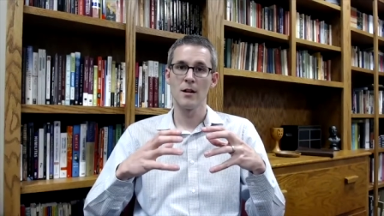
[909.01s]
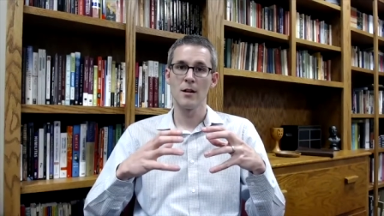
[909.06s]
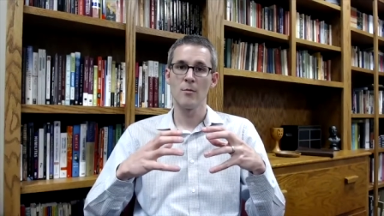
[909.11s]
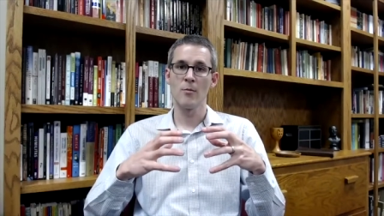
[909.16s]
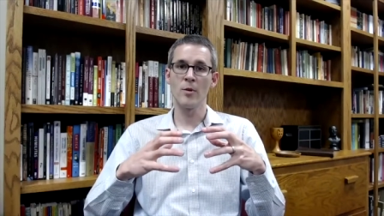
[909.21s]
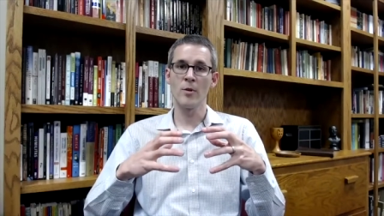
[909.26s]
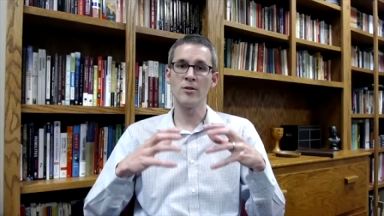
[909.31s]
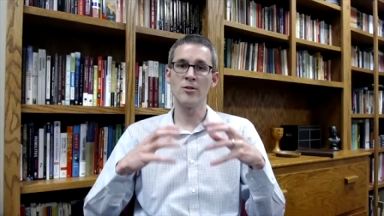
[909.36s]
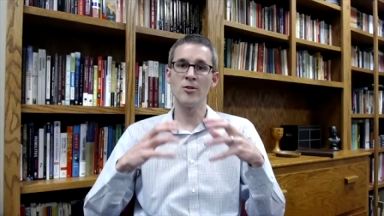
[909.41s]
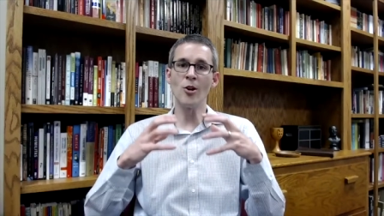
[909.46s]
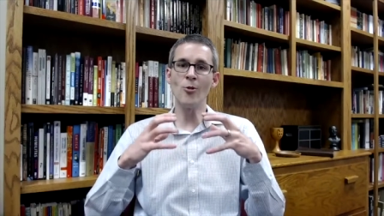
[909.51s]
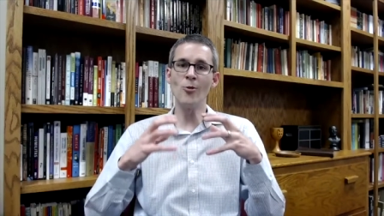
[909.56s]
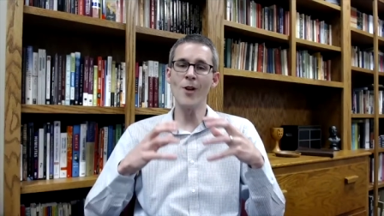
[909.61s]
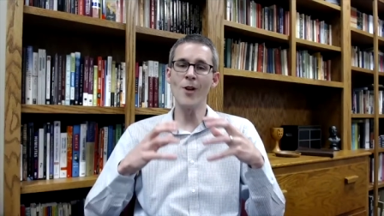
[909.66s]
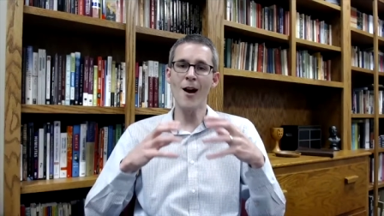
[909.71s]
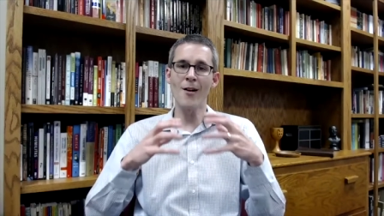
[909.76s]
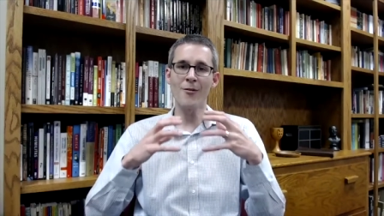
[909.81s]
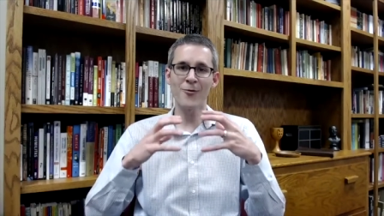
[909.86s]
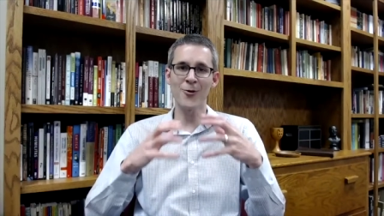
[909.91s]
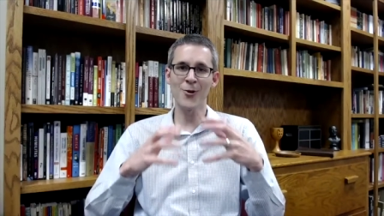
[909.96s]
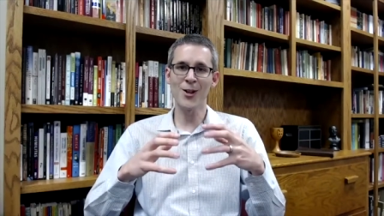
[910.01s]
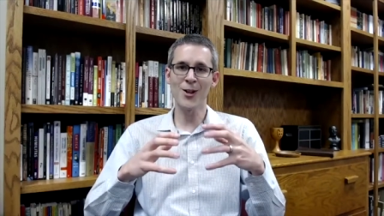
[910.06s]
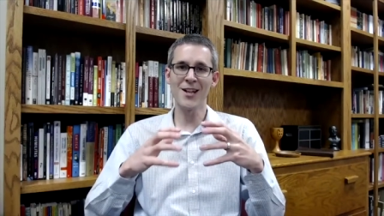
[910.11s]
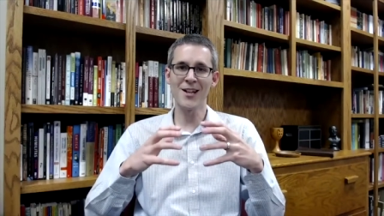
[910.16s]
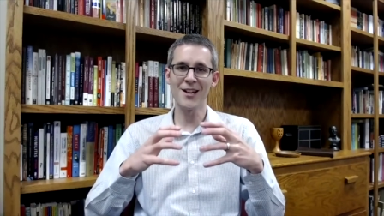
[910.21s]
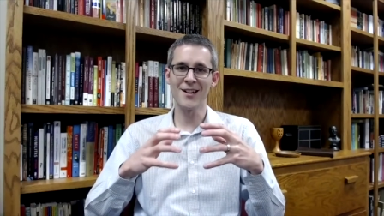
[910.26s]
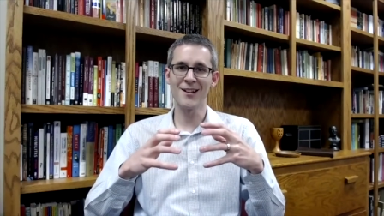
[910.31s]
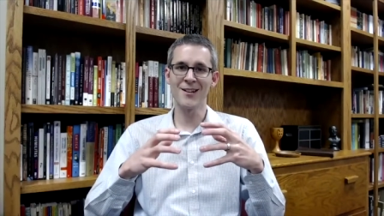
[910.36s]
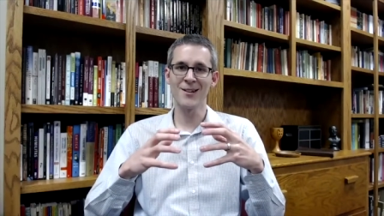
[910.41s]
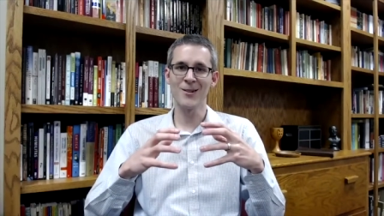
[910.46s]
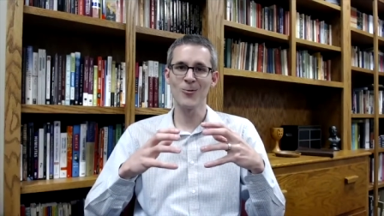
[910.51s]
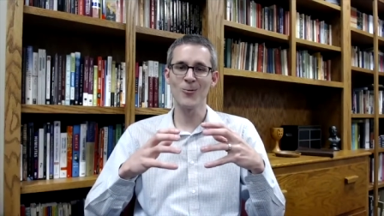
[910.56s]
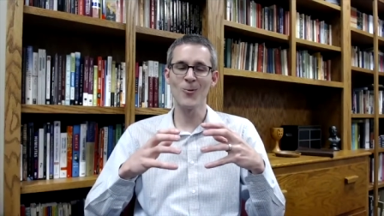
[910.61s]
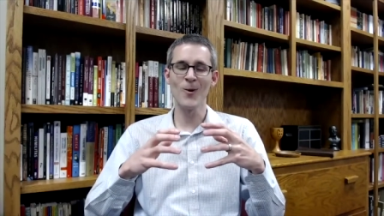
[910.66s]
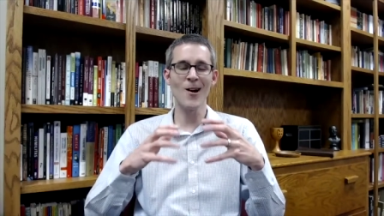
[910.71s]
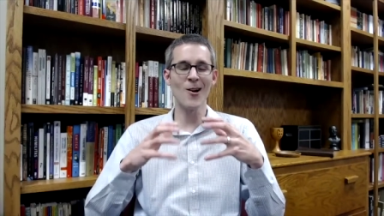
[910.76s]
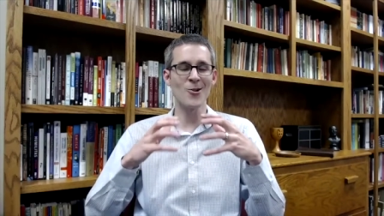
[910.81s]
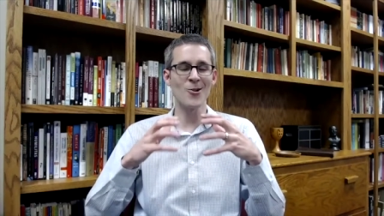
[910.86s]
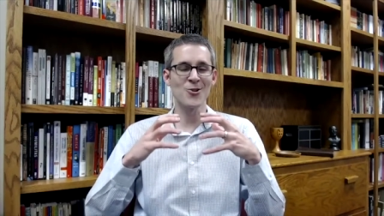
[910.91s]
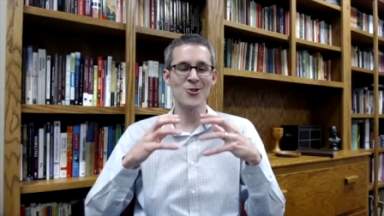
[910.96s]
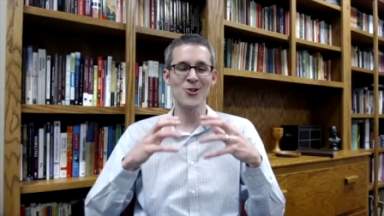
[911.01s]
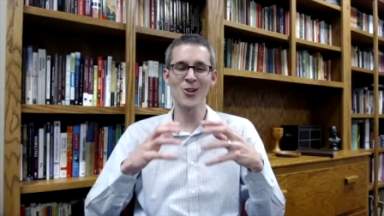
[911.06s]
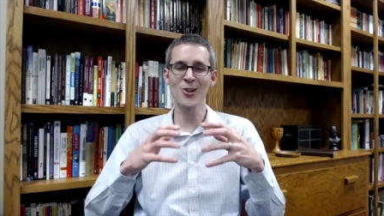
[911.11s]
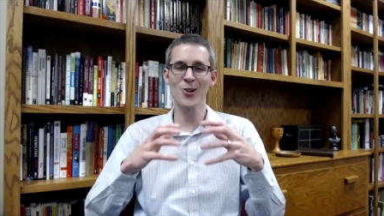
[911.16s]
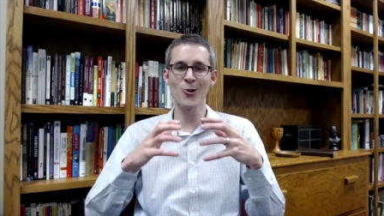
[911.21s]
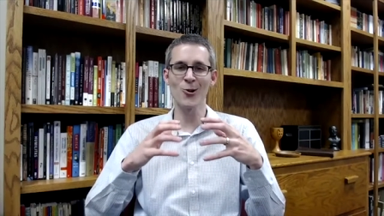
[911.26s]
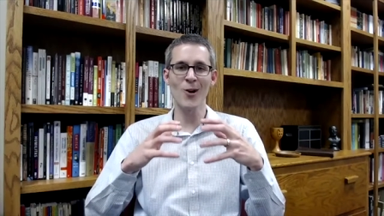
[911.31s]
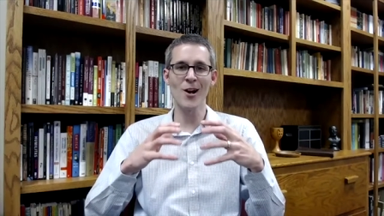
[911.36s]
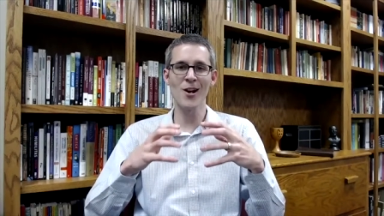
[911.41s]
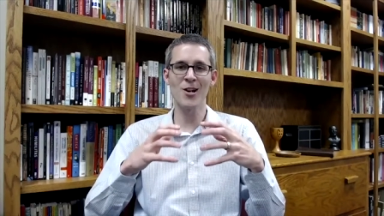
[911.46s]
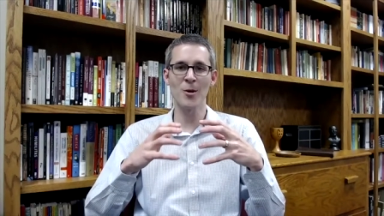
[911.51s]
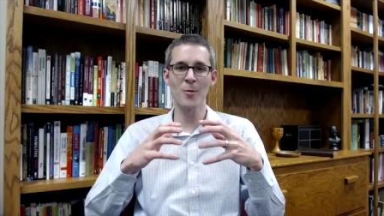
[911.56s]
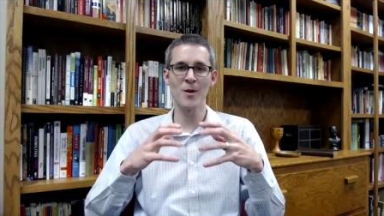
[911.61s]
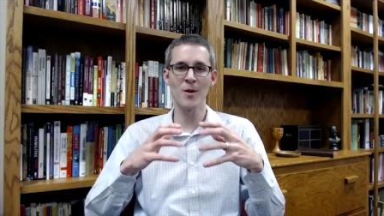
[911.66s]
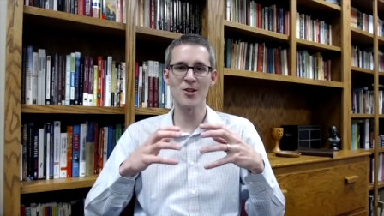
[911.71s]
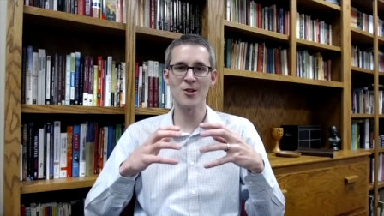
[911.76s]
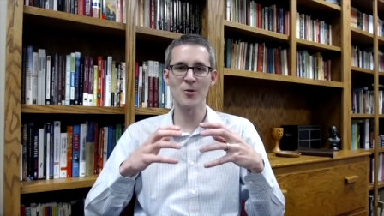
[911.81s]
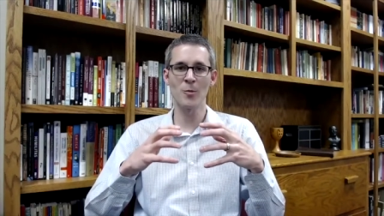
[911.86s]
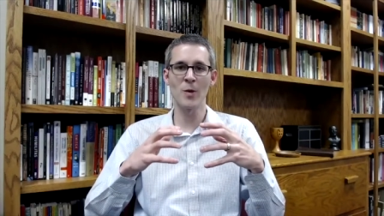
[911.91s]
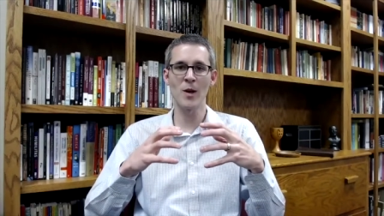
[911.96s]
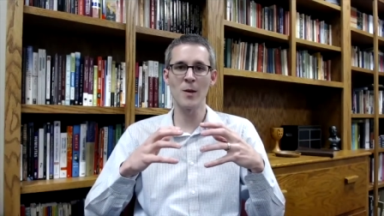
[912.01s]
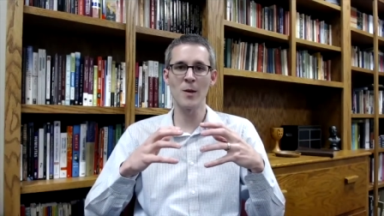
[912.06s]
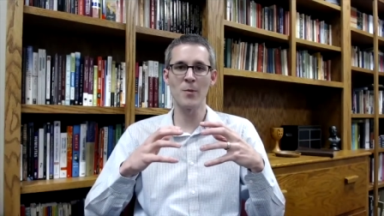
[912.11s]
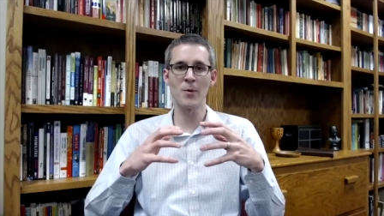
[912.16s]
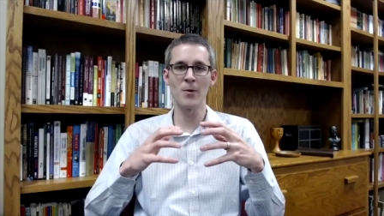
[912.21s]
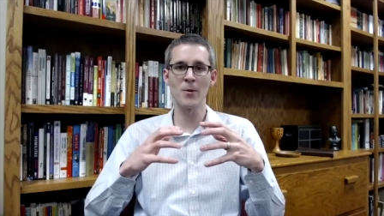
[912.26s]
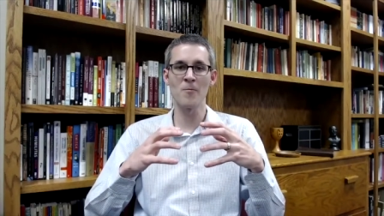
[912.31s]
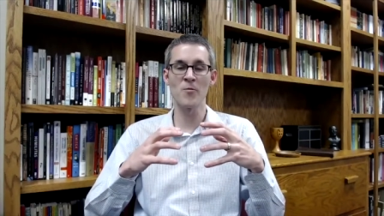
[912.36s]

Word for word: but do not forget, we are still a Great Commission people.